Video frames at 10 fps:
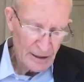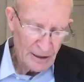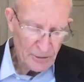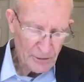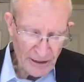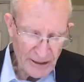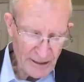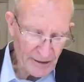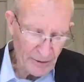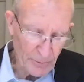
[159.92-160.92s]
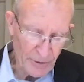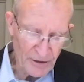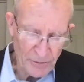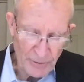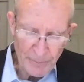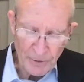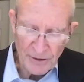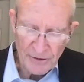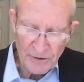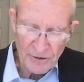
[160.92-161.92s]
So as I tick through these three
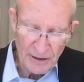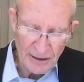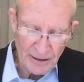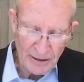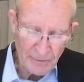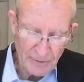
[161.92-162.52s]
points, uh,